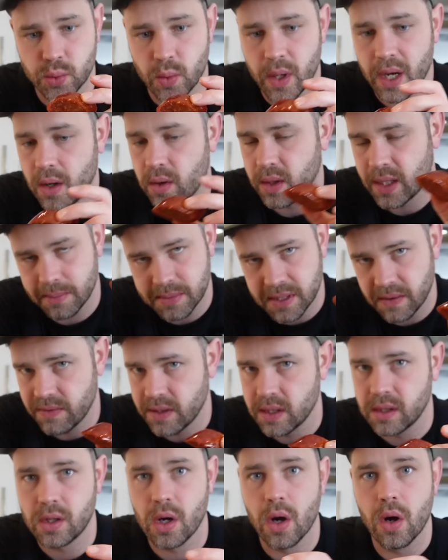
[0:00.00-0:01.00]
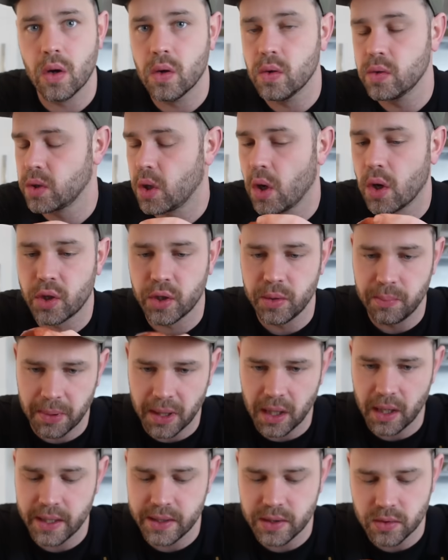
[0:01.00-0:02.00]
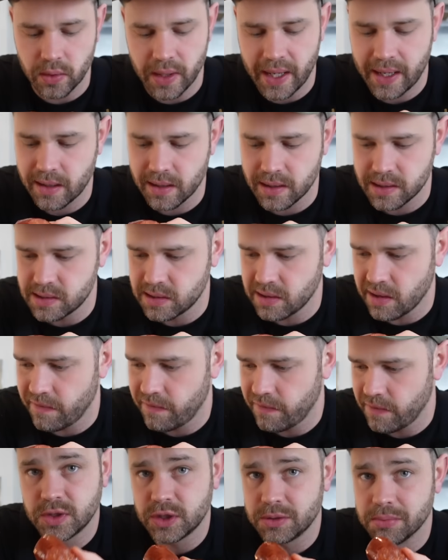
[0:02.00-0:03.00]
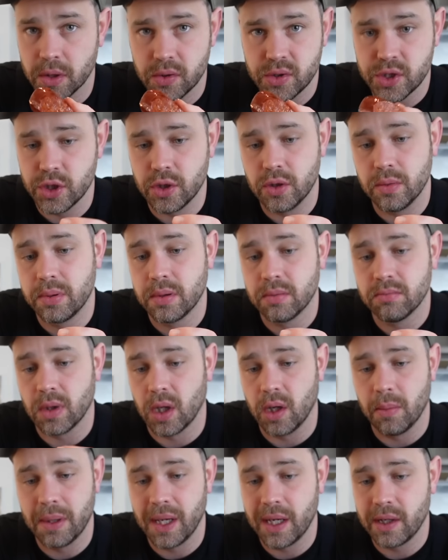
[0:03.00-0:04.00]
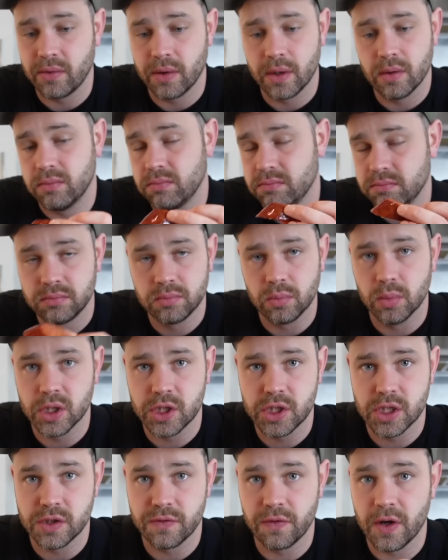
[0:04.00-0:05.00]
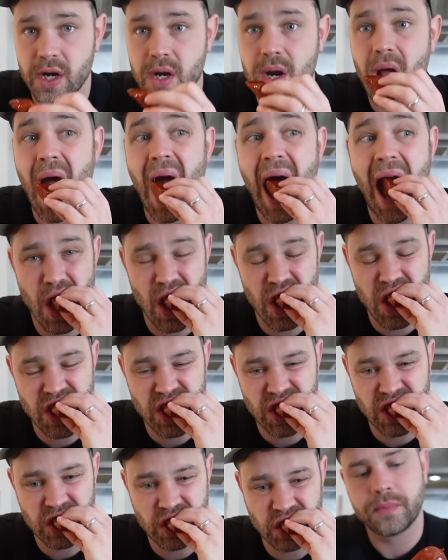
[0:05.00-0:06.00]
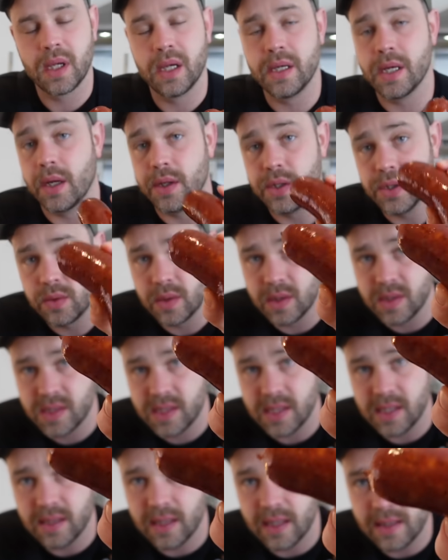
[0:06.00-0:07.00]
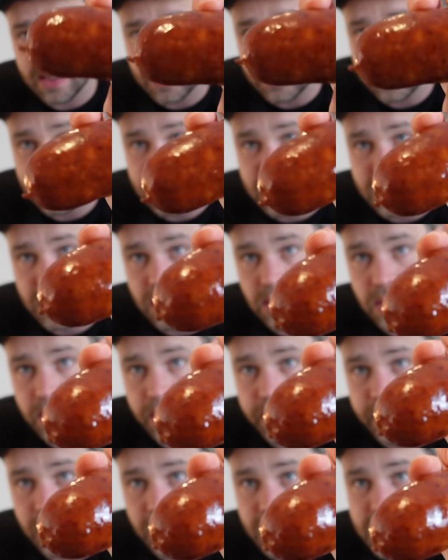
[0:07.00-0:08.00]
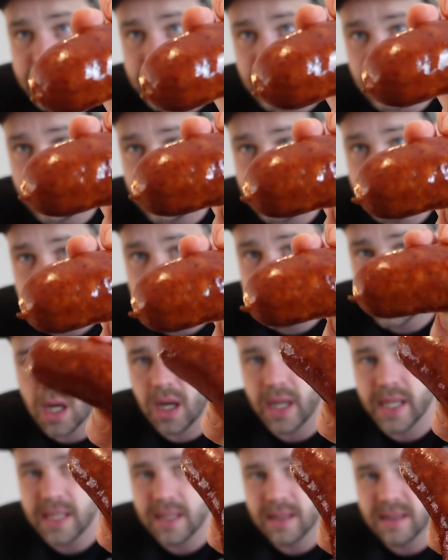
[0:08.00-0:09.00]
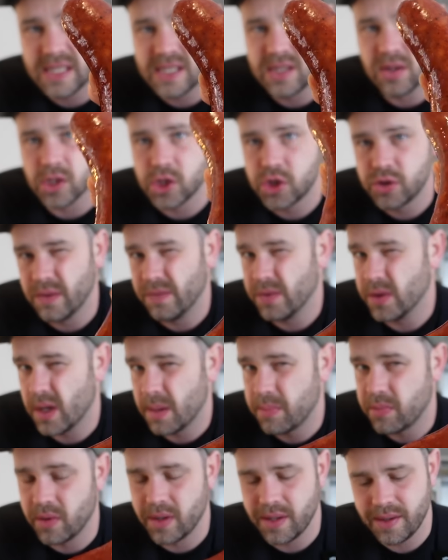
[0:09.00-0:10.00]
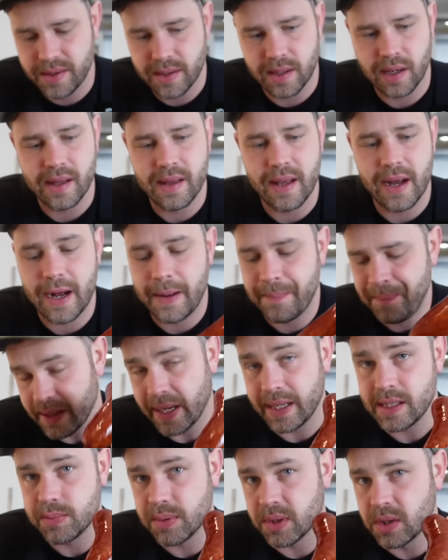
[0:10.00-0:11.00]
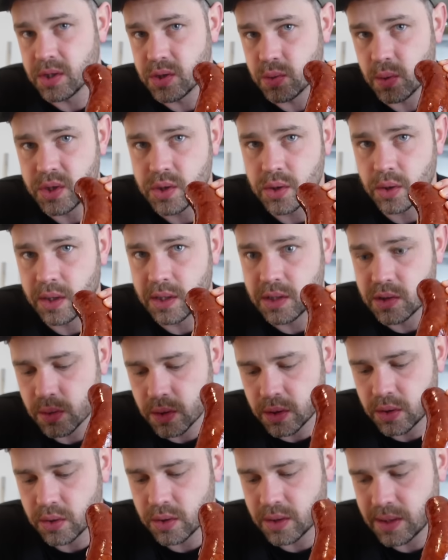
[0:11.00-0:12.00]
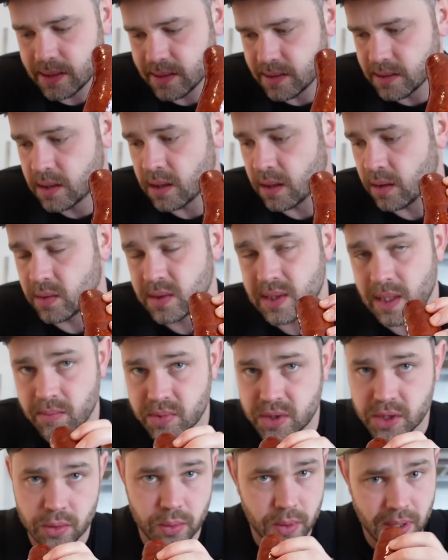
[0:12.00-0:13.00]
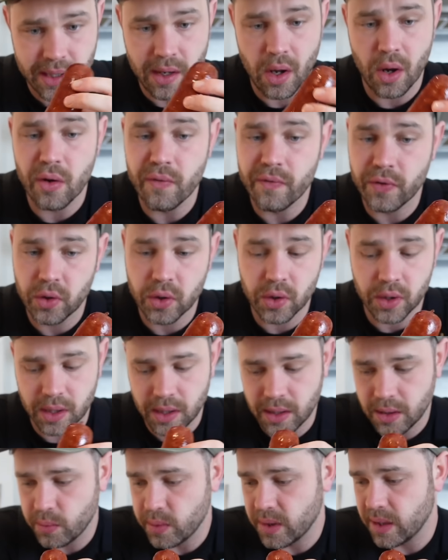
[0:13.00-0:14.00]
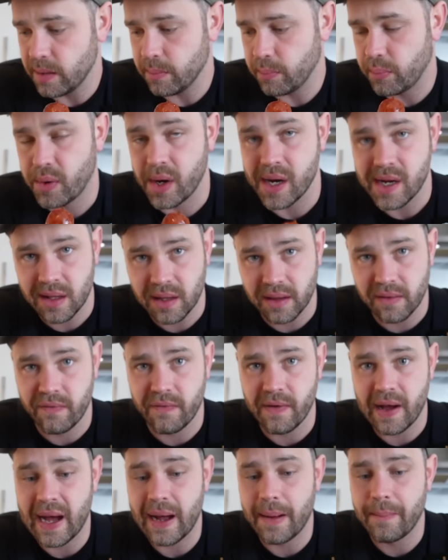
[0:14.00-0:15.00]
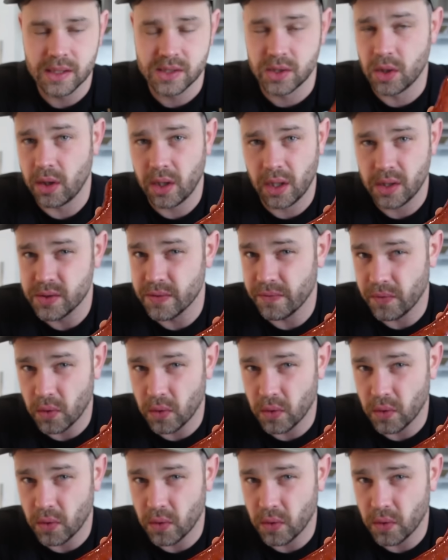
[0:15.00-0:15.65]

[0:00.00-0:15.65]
well, kept everything cold, got a good bind, all that kind of stuff. Smoke tube on a pellet grill works just fine. And yeah, and you can see that this is still nice and tight. It's not shriveled up or anything like that. That is because we took it to a good internal temperature. We didn't overcook it. We didn't break the fat. There's not loads of